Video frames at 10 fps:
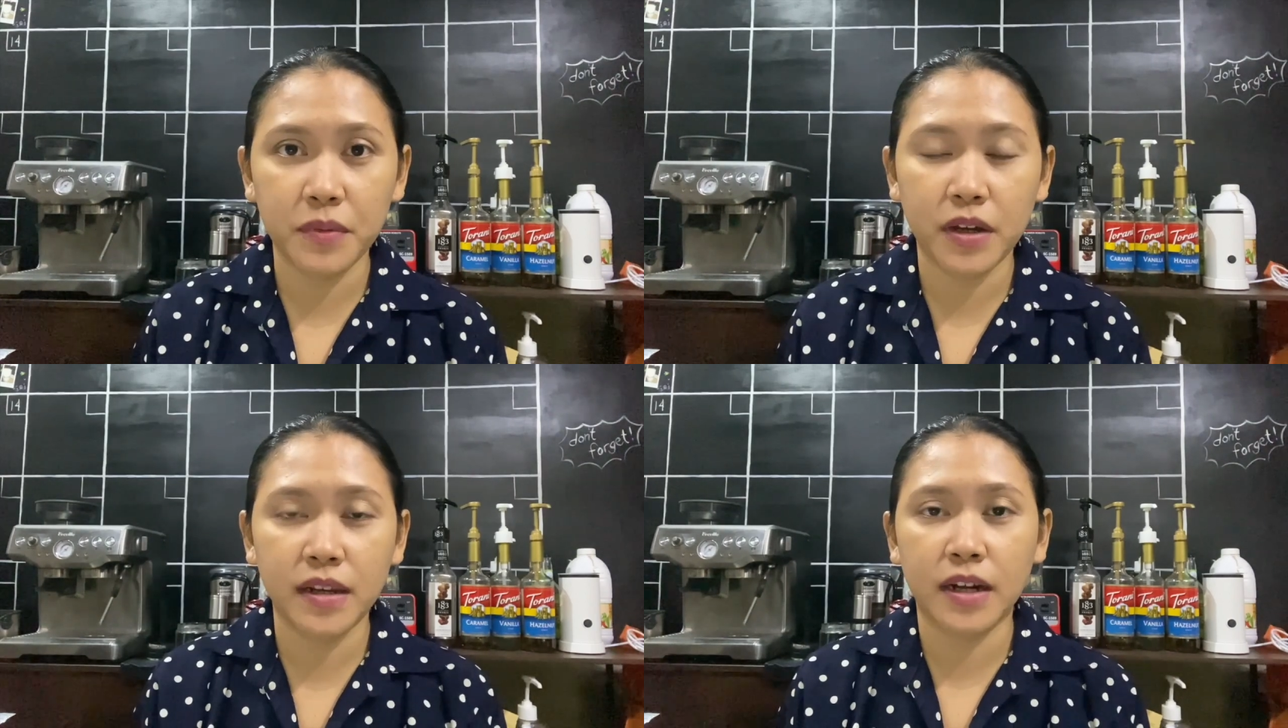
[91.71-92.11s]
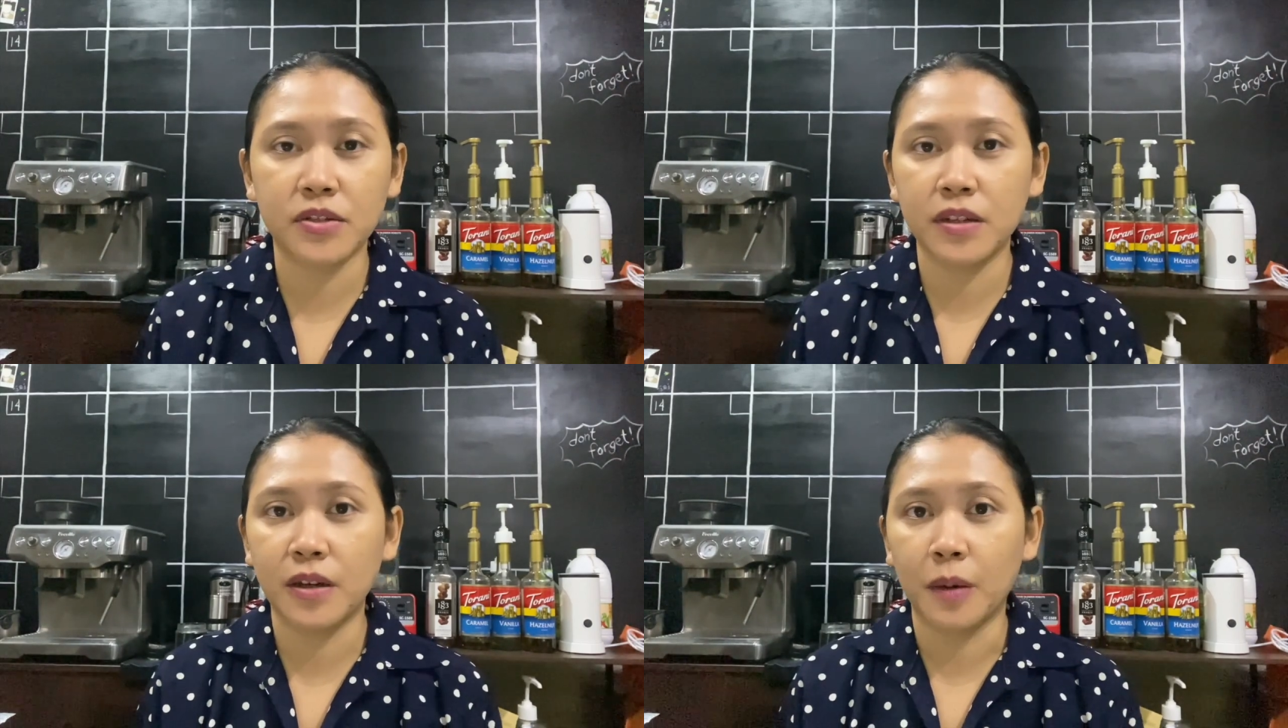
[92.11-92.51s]
you can
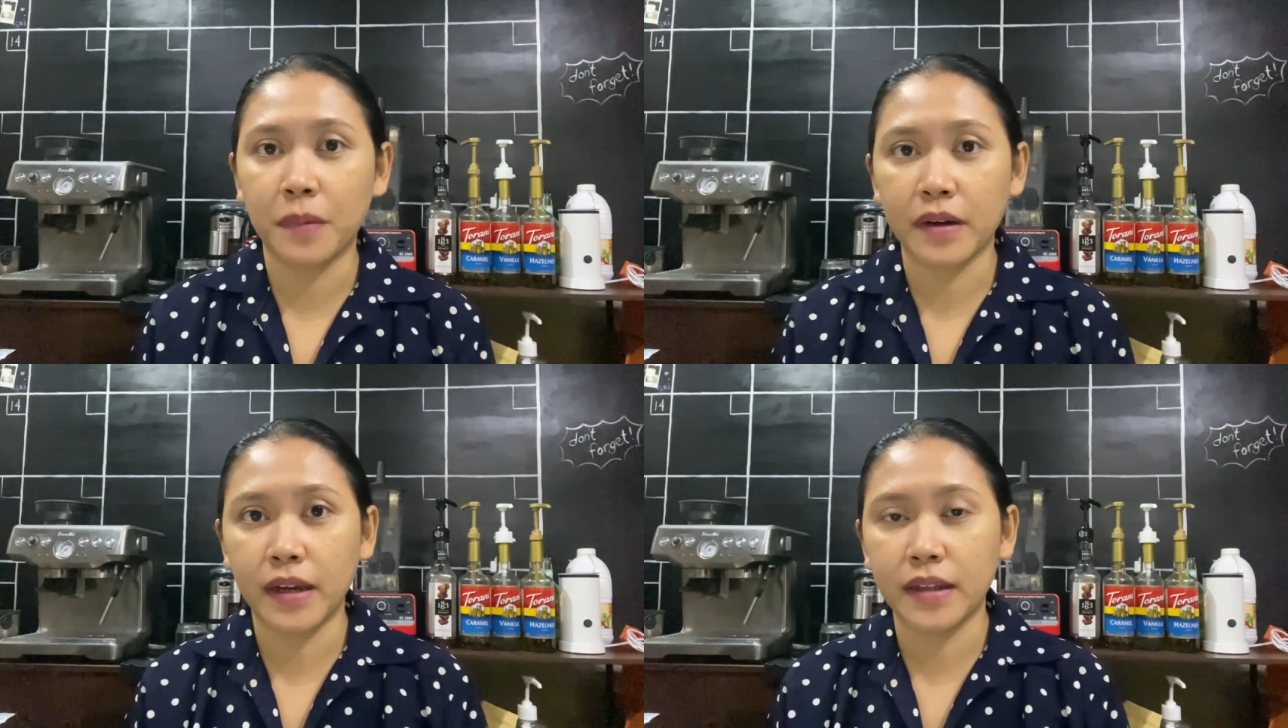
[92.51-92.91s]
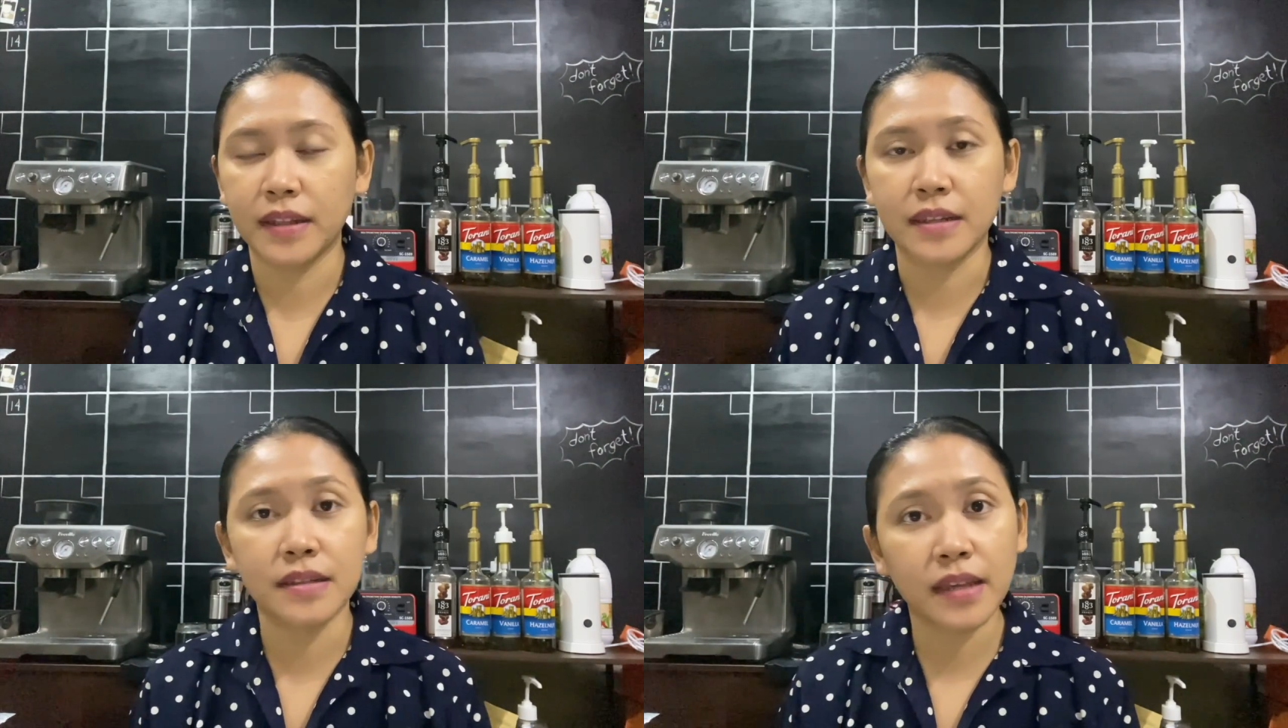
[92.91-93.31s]
actually operate
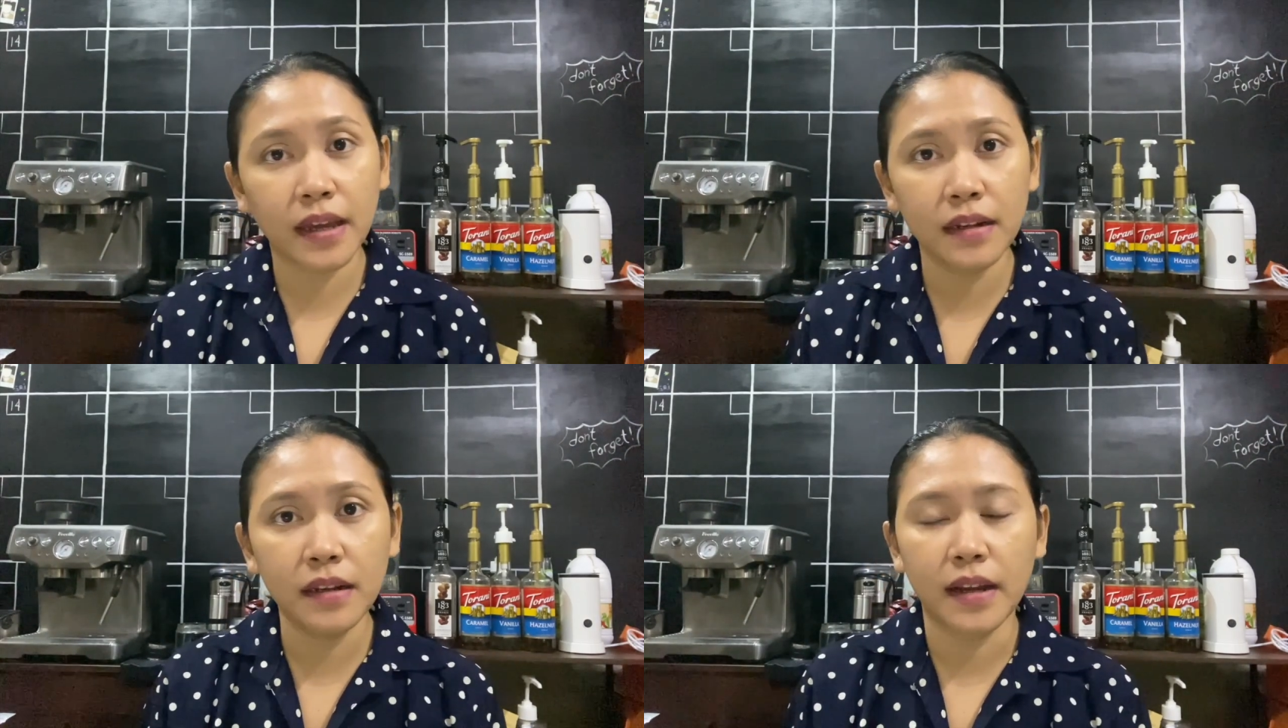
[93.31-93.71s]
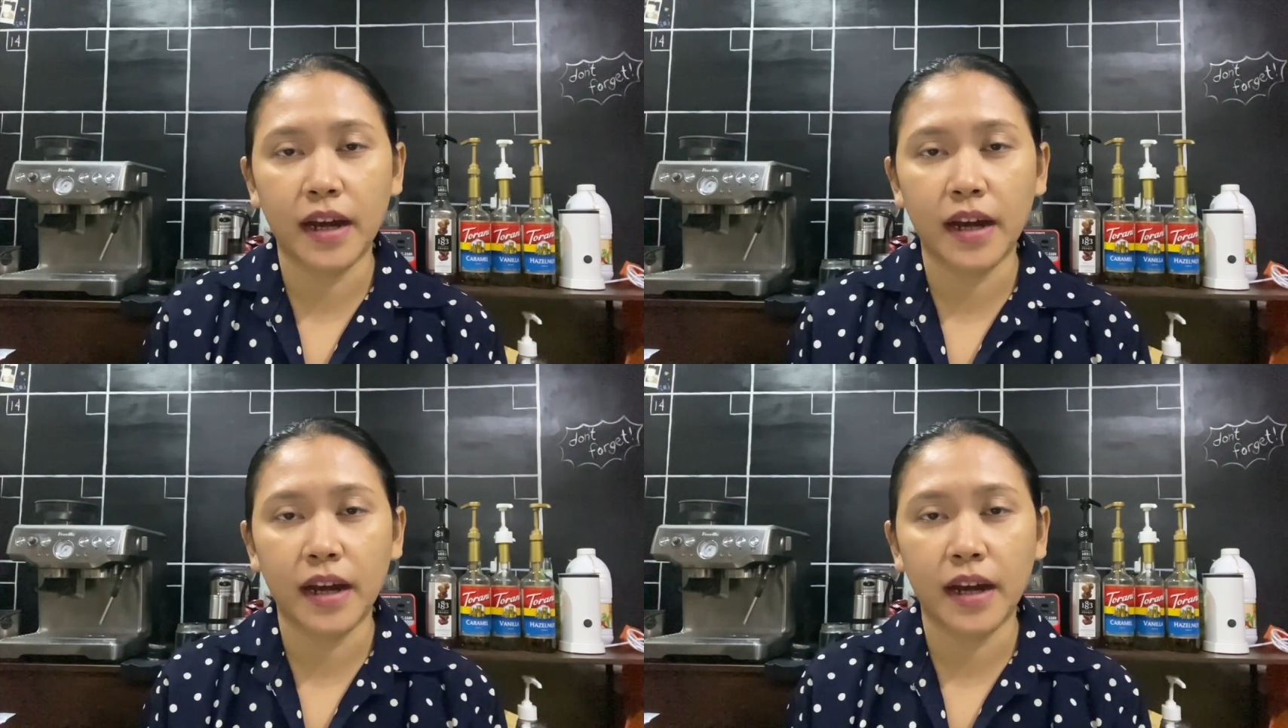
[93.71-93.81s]
and sell